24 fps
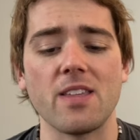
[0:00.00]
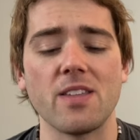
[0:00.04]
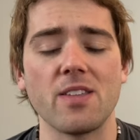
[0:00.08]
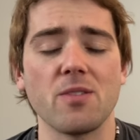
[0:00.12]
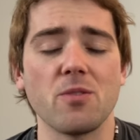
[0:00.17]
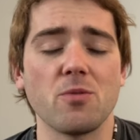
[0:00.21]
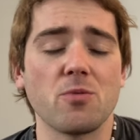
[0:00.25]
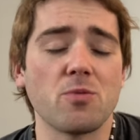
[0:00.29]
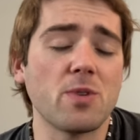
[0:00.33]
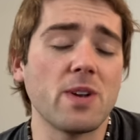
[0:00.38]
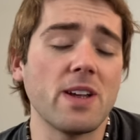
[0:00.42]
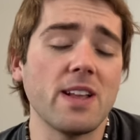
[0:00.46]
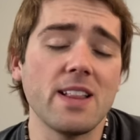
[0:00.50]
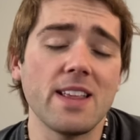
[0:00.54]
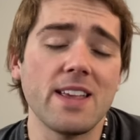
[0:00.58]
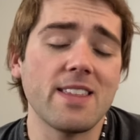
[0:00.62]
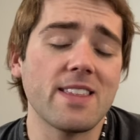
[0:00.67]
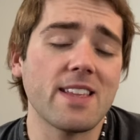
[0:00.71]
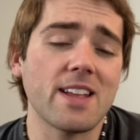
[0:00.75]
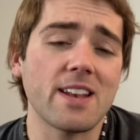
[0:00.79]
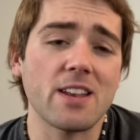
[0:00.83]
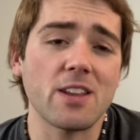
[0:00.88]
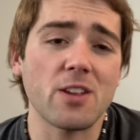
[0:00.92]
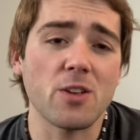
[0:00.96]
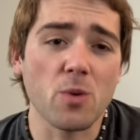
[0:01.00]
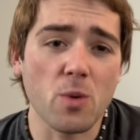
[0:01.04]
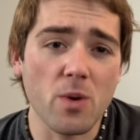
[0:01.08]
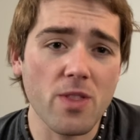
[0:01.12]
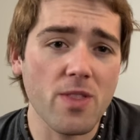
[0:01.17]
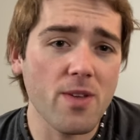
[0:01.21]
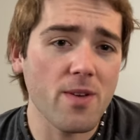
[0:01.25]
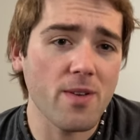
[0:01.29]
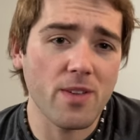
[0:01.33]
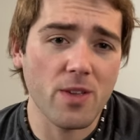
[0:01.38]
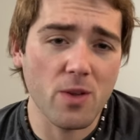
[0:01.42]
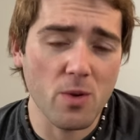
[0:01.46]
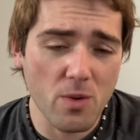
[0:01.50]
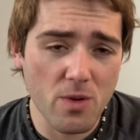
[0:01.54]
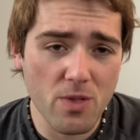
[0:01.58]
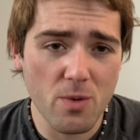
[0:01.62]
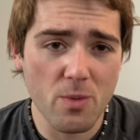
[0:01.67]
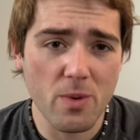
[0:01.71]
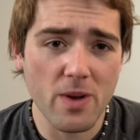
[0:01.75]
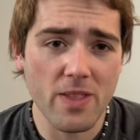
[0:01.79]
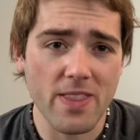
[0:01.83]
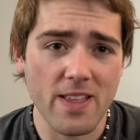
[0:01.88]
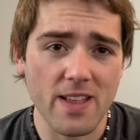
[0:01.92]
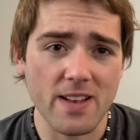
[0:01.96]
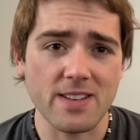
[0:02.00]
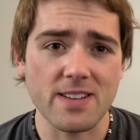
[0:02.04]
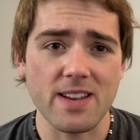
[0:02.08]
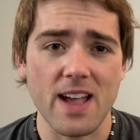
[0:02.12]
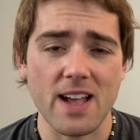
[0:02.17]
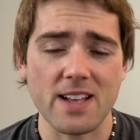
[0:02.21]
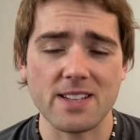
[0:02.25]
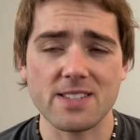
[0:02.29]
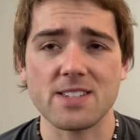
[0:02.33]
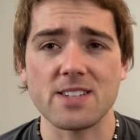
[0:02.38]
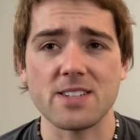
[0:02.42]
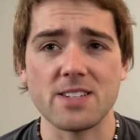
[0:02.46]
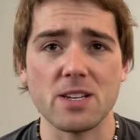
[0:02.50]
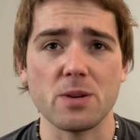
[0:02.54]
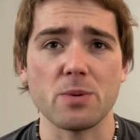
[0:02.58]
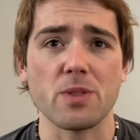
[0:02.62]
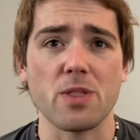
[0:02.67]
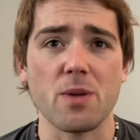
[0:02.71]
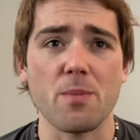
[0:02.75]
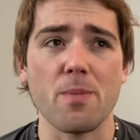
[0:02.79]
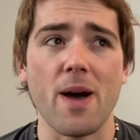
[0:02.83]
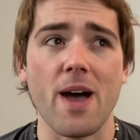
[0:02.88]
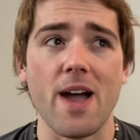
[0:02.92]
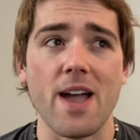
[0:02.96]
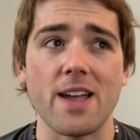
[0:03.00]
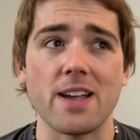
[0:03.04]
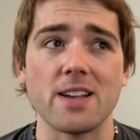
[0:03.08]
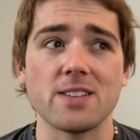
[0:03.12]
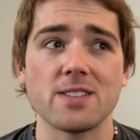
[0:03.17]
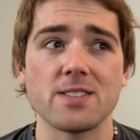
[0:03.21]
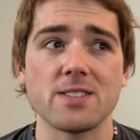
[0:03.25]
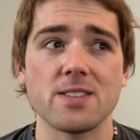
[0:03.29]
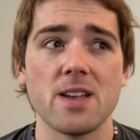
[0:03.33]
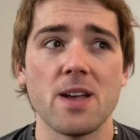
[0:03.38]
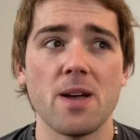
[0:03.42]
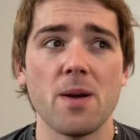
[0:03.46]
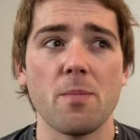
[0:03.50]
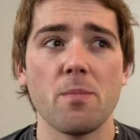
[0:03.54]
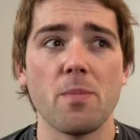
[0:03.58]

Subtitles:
really, then you're the one that has to deal with the bias.